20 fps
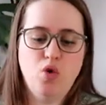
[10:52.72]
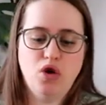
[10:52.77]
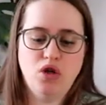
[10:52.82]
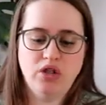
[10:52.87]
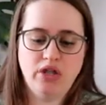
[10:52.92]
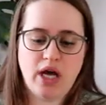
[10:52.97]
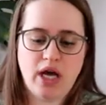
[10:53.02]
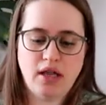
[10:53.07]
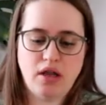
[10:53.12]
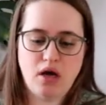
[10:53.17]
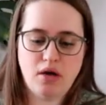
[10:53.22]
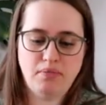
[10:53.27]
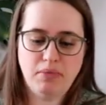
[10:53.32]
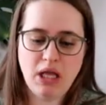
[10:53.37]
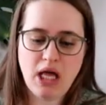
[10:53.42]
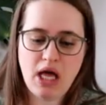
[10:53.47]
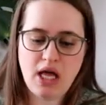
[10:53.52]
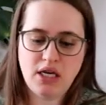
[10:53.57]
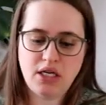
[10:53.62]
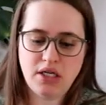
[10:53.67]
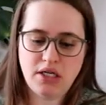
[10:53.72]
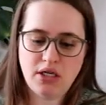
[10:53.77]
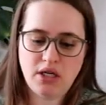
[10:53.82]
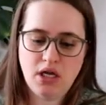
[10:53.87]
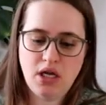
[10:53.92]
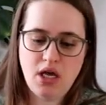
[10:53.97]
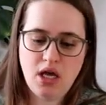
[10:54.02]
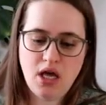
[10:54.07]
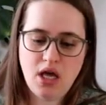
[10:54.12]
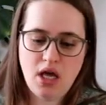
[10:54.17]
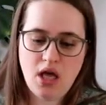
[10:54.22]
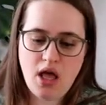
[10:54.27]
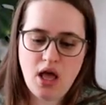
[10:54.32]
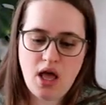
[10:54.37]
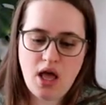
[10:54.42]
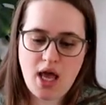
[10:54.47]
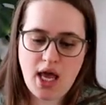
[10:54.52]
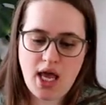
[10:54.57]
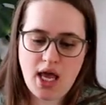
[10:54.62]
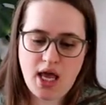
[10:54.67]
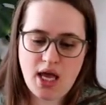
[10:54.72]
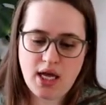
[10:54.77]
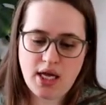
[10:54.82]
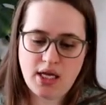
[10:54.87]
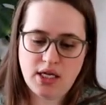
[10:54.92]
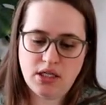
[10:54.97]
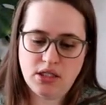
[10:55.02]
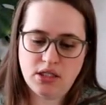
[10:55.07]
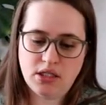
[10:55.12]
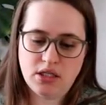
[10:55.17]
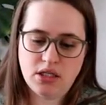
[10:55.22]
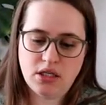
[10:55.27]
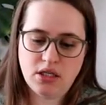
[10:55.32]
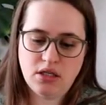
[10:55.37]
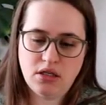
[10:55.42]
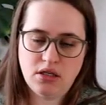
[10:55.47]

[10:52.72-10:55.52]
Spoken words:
wool nylon blend. And